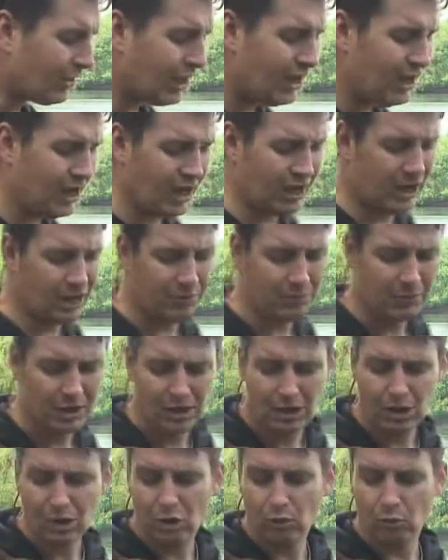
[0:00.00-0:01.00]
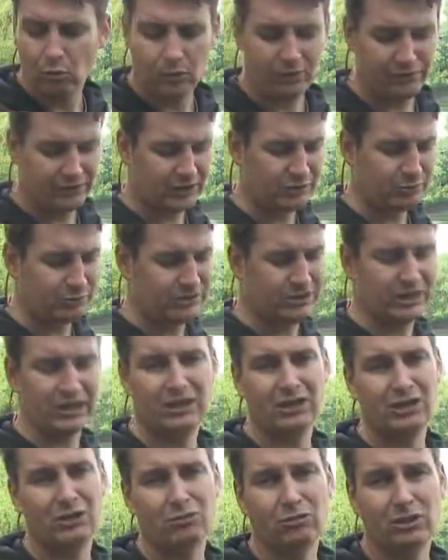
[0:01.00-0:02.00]
Um, with this
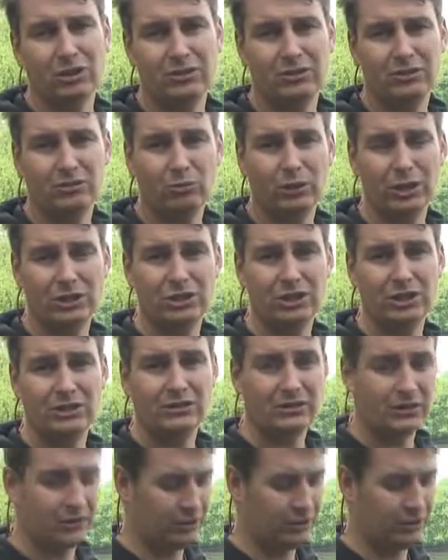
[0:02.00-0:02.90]
particular rod, which is the